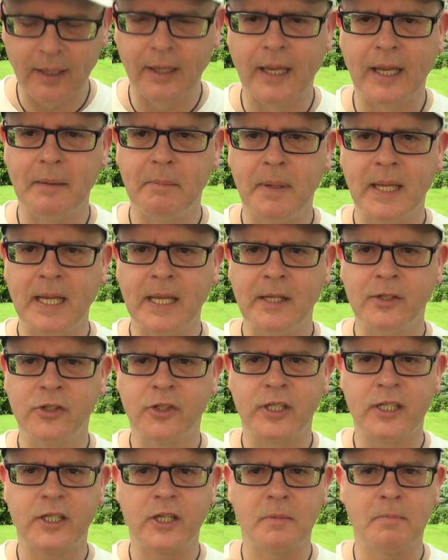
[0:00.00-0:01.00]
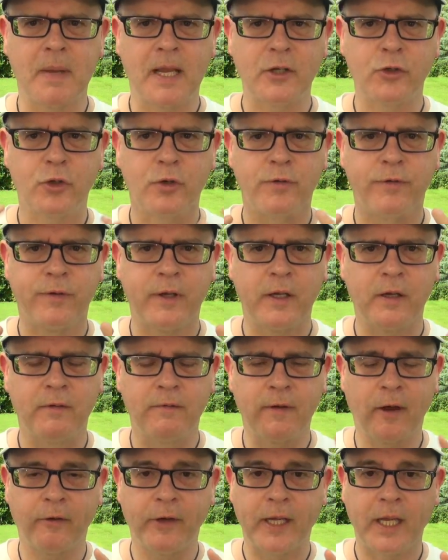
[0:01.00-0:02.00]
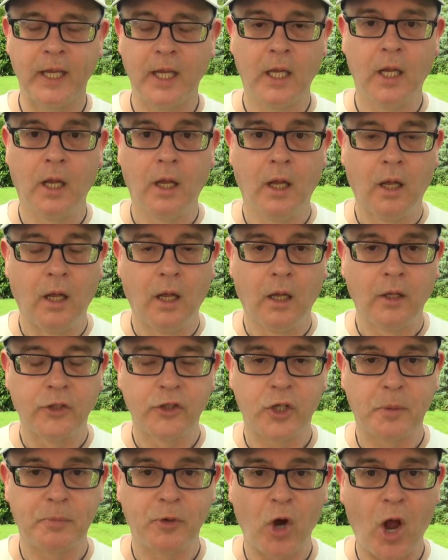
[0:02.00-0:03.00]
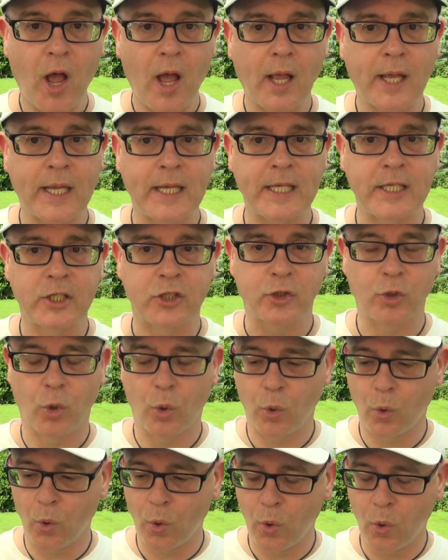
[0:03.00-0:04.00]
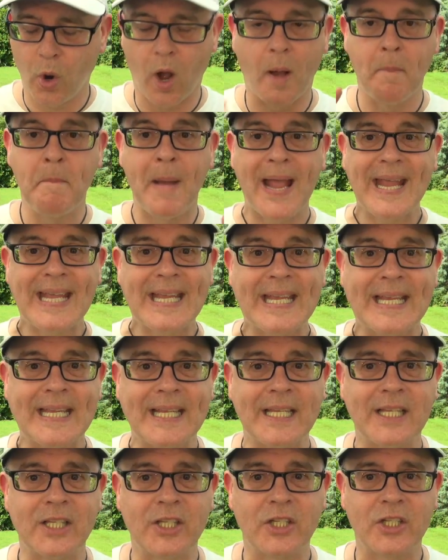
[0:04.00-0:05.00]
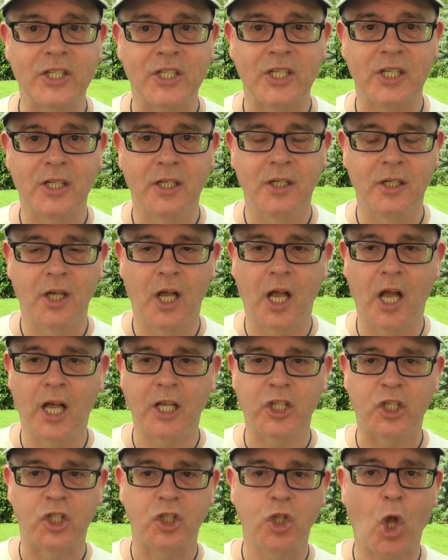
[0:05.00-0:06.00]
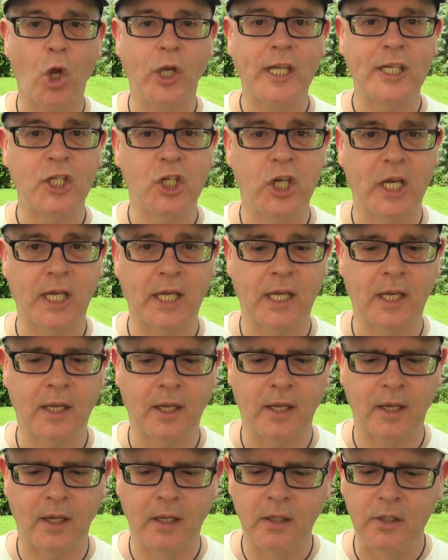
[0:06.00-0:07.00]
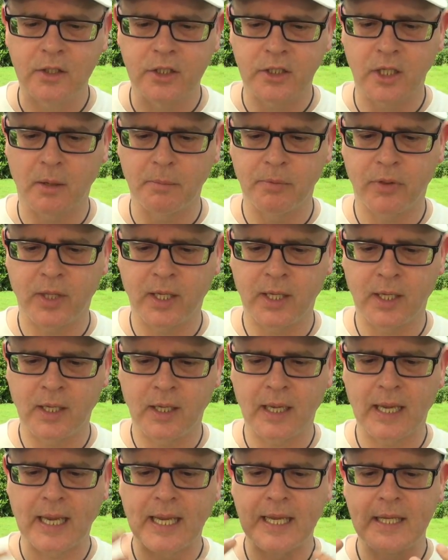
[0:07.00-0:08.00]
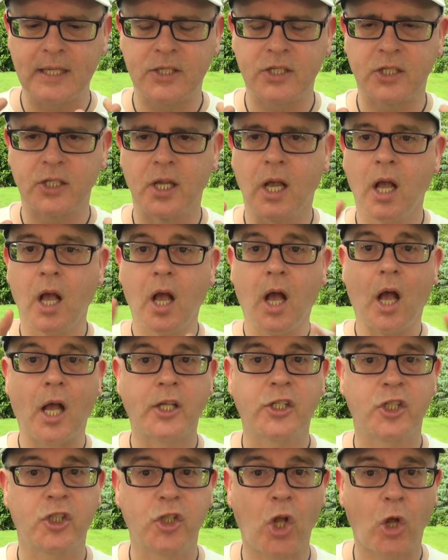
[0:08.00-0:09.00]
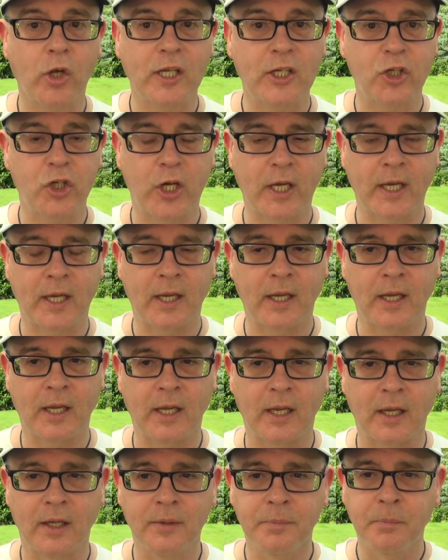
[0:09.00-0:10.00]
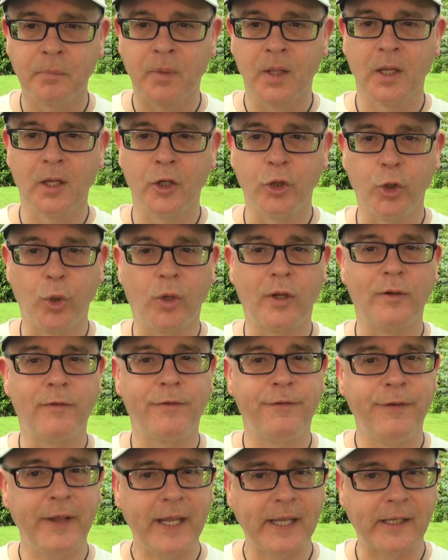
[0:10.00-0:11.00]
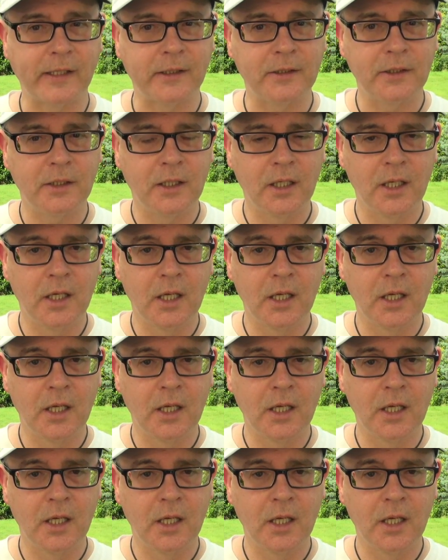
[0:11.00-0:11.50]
it means that it makes you feel very surprised or amazed. Astonishing. Something is astonishing. You can feel